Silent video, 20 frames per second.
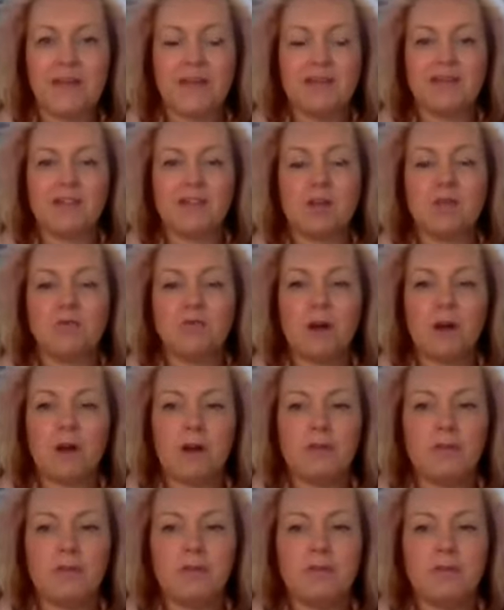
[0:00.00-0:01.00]
So
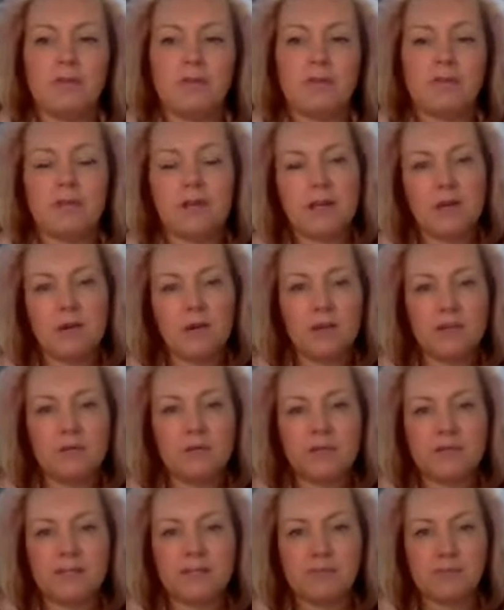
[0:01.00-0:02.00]
rather than think of
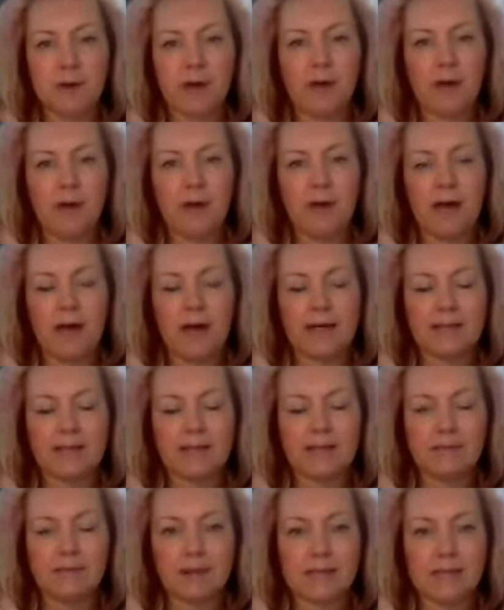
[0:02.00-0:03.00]
this bar
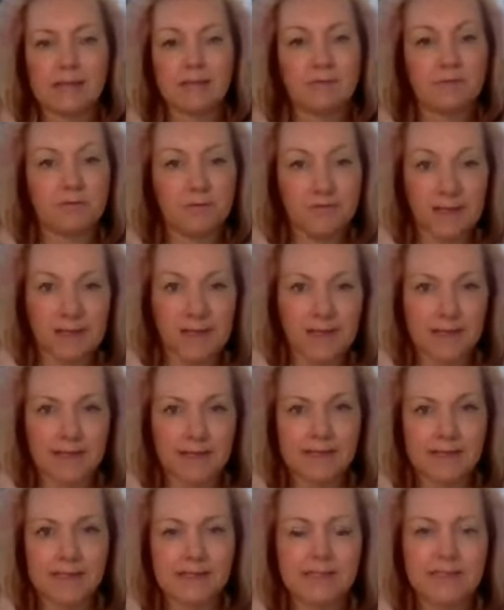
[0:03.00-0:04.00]
as
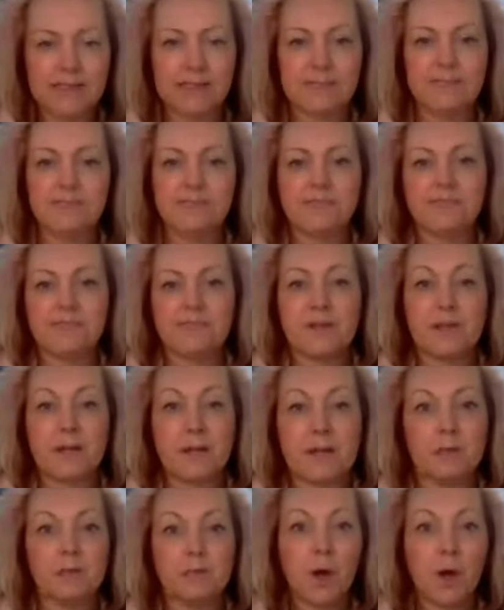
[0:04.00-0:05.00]
fixed,
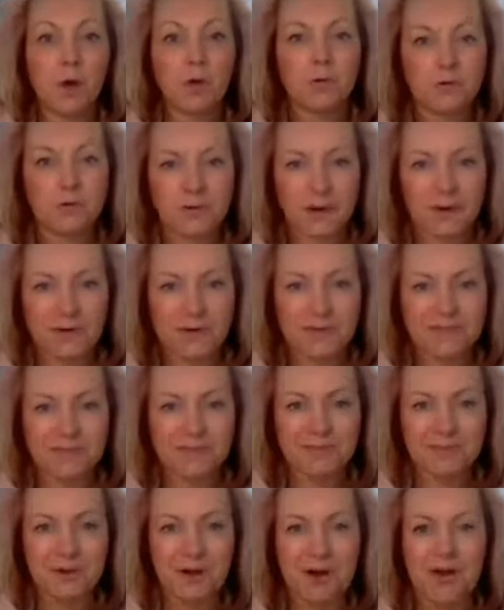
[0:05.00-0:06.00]
like a pole vault
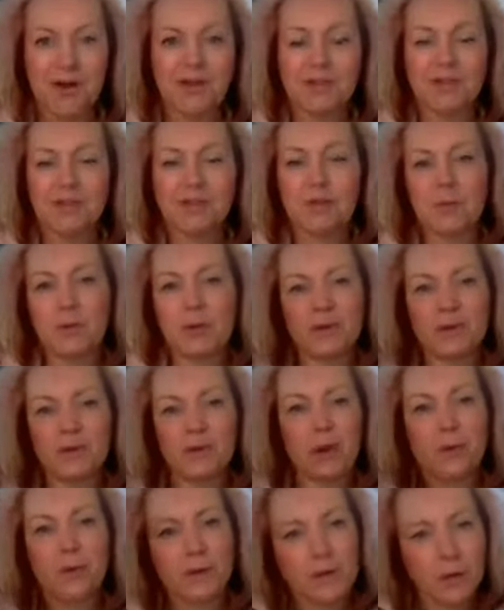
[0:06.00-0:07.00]
bar, you know, where you're
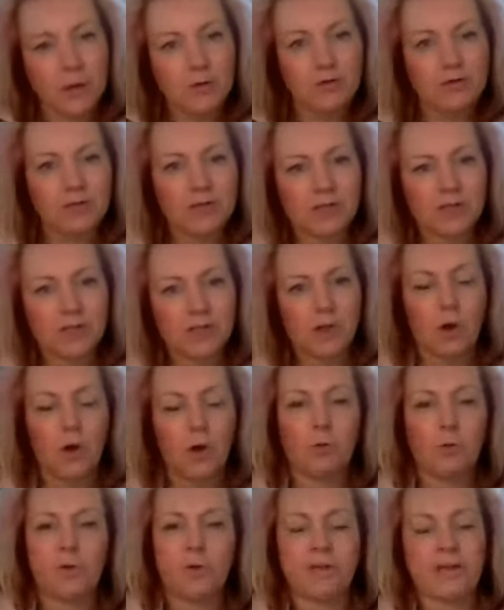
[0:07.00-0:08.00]
going over the
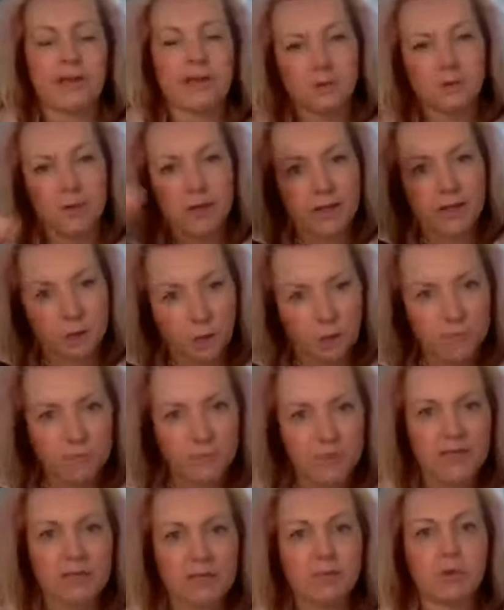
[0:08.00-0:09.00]
top and that's where you want
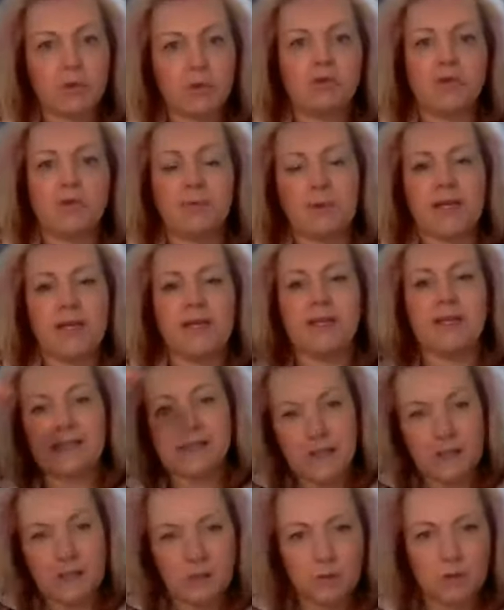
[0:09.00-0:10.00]
people to be and that's
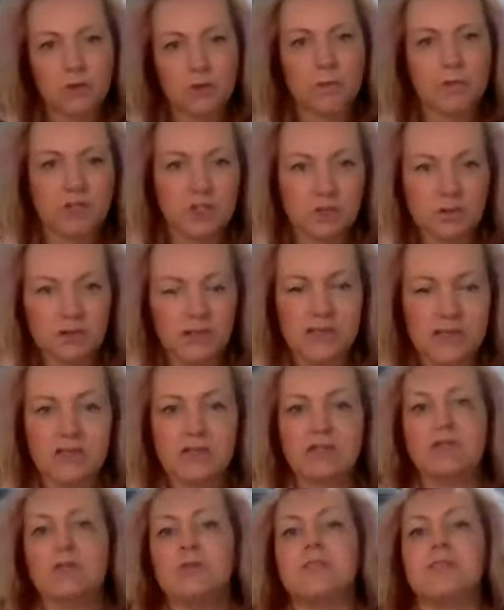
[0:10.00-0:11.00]
how you want to be treating
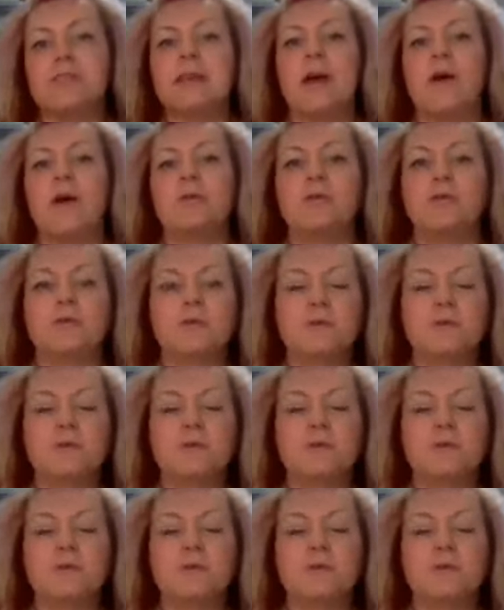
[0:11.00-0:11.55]
yourself.